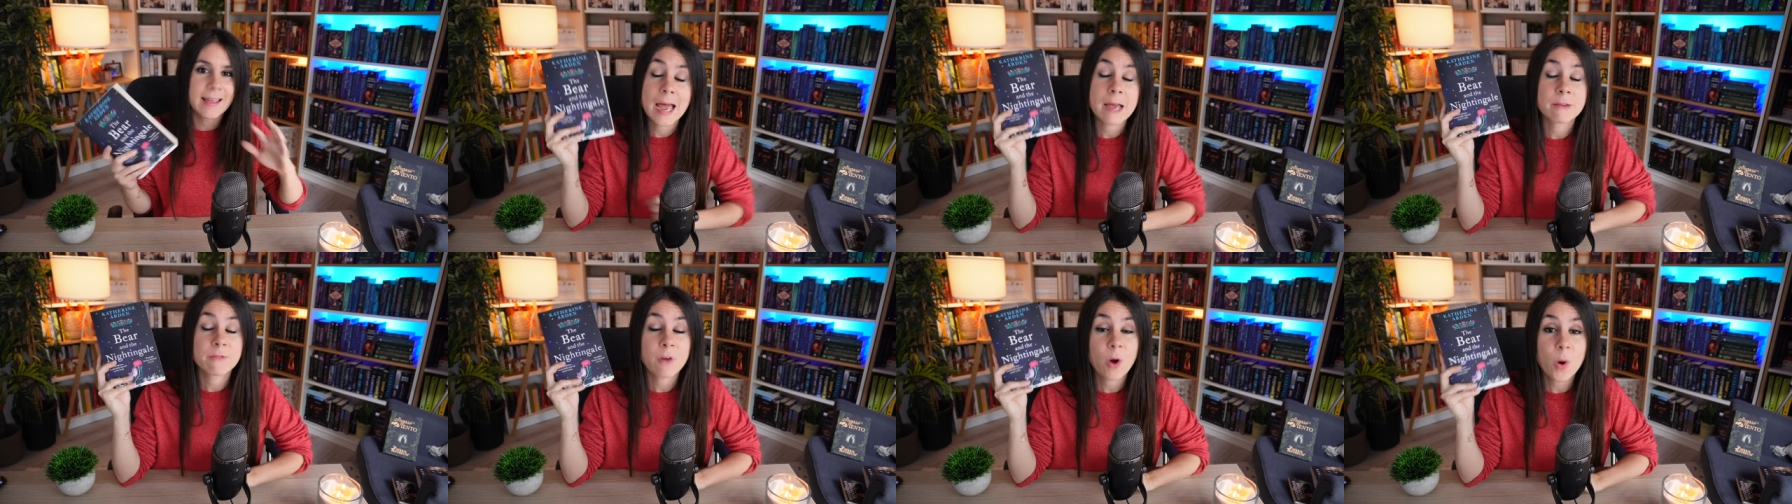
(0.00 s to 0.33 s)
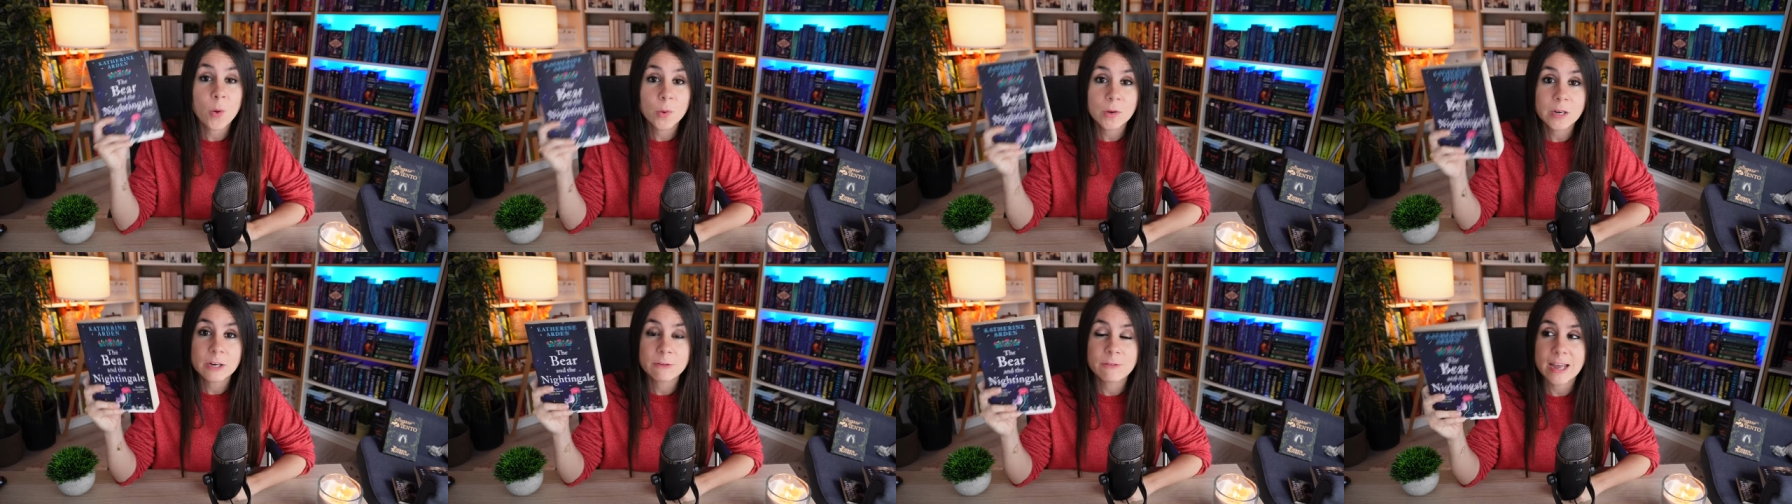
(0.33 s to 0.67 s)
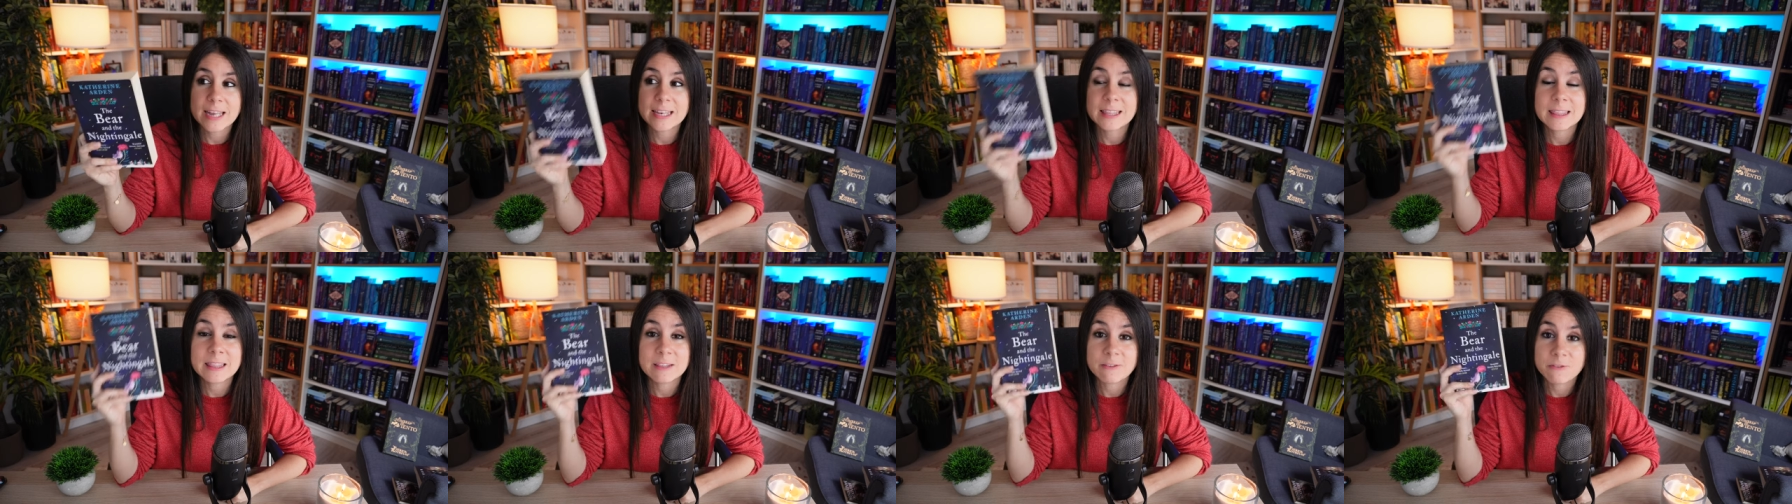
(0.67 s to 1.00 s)
I've only
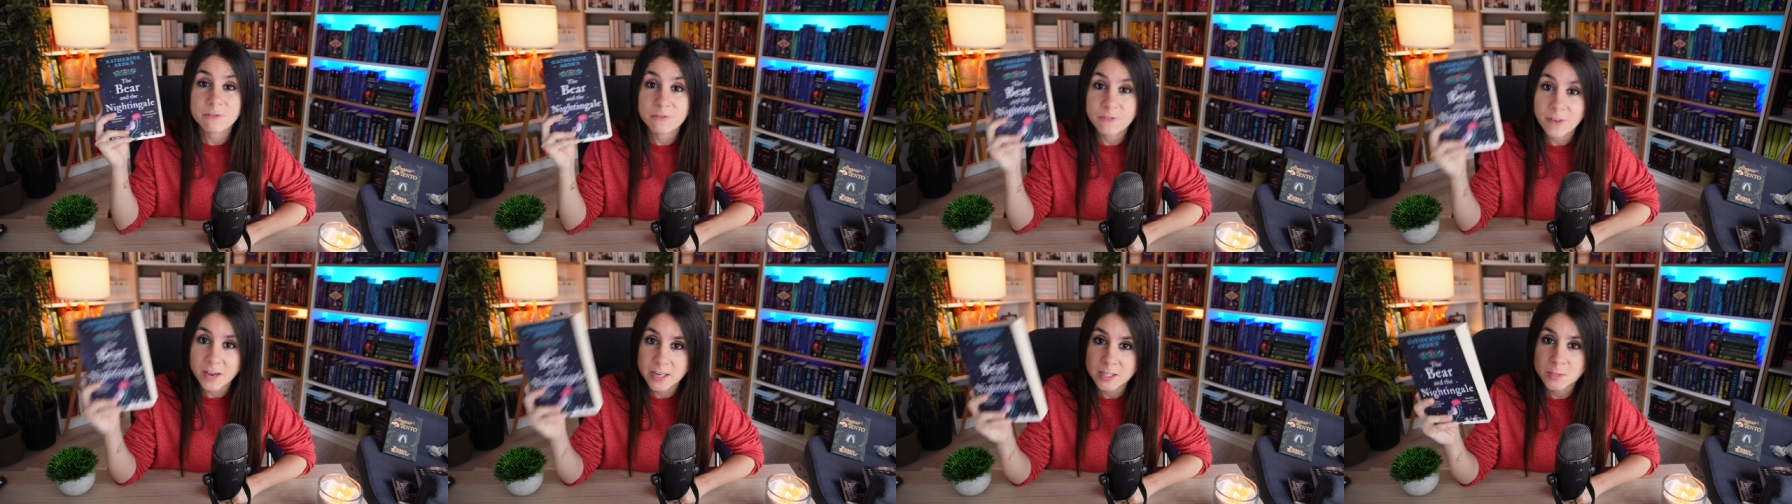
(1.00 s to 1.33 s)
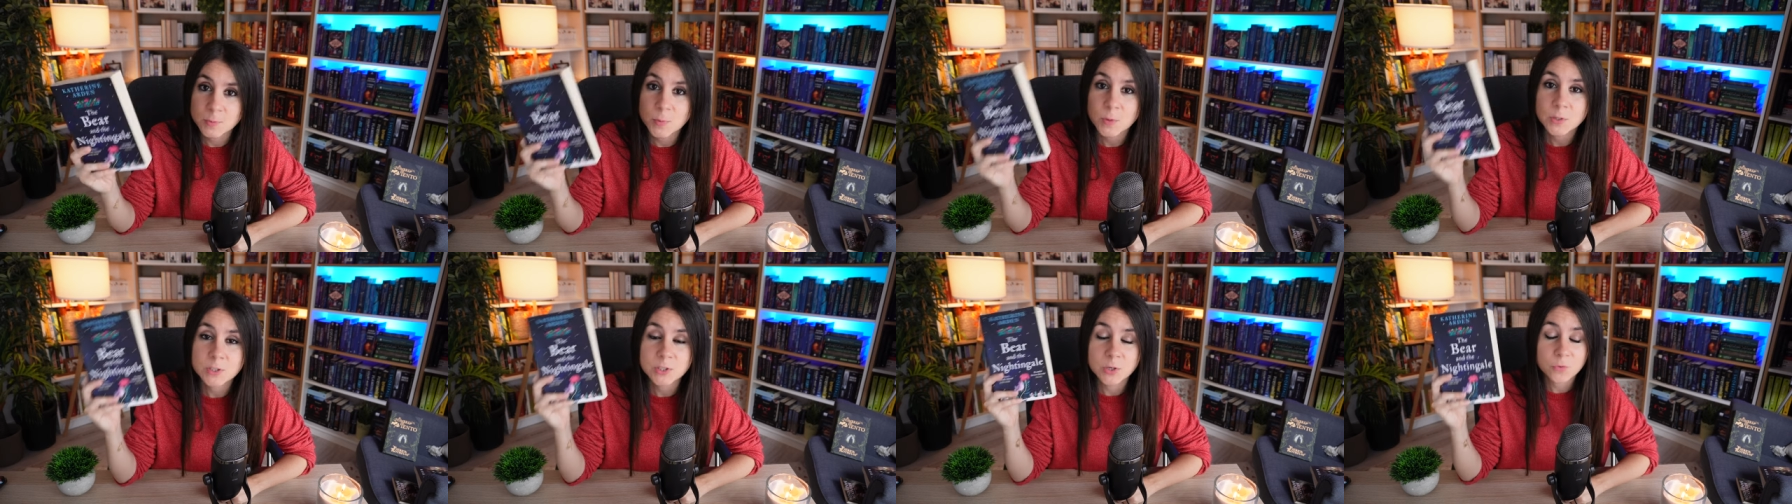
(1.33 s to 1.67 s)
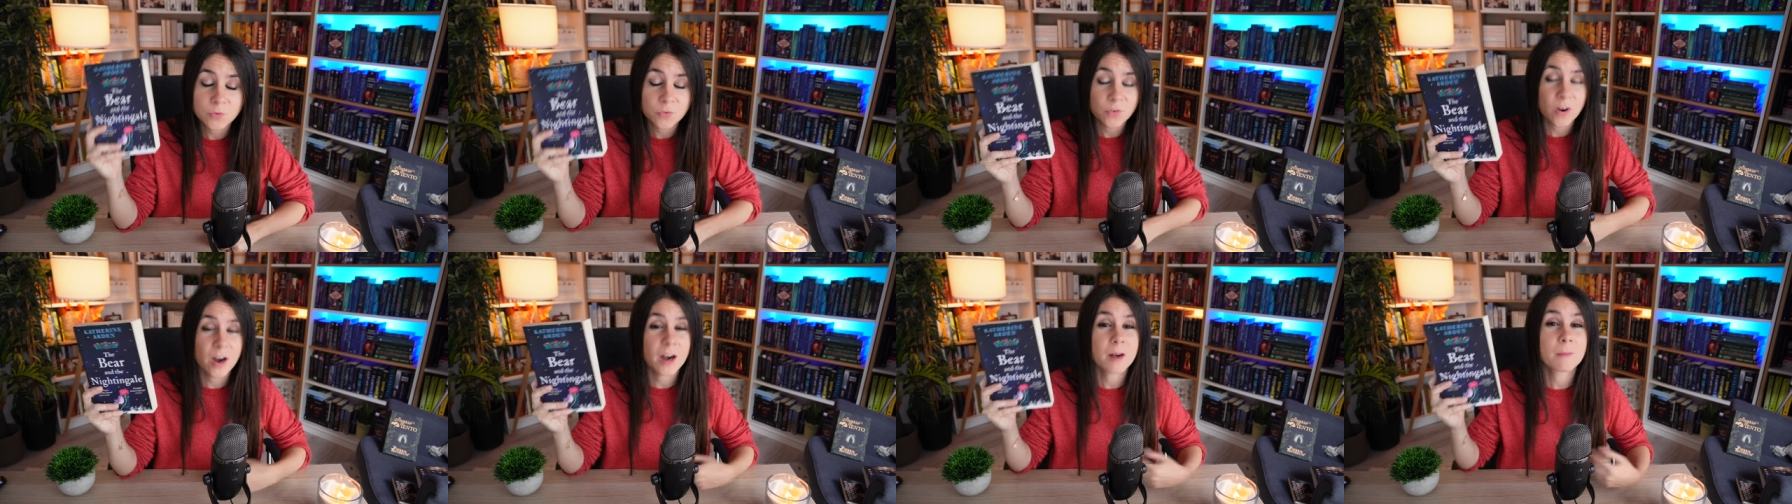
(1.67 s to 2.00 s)
read the first book so
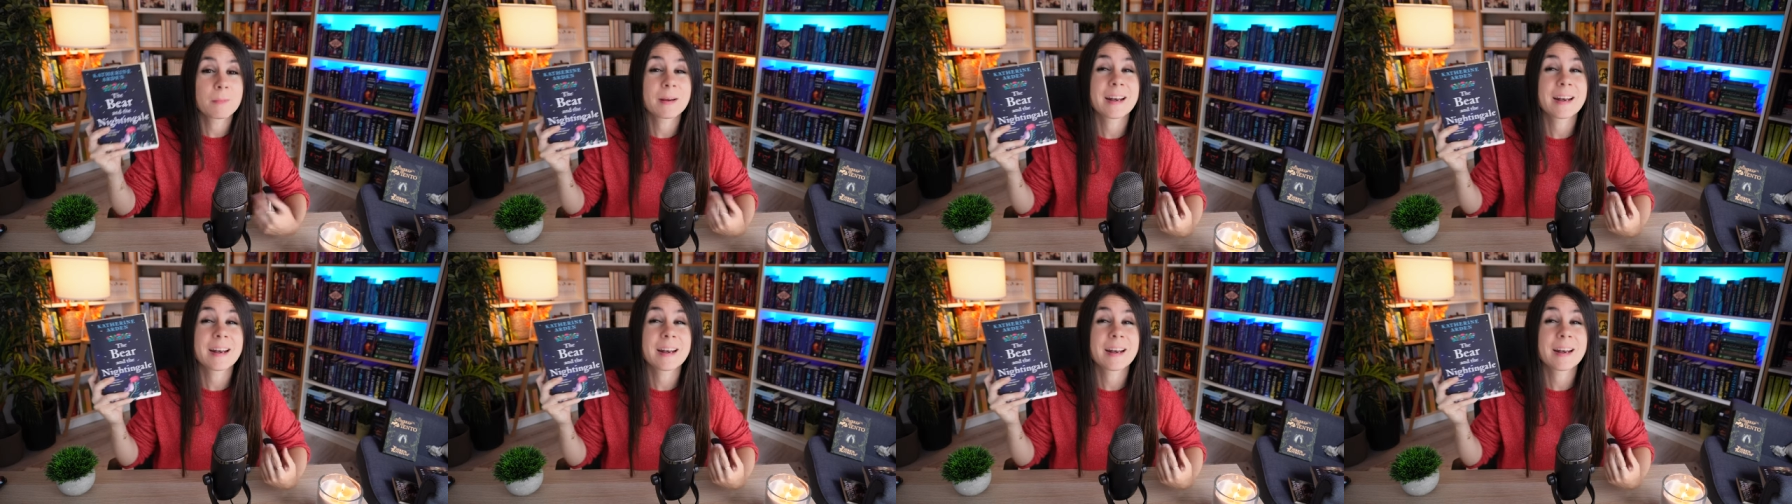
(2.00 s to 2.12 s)
far,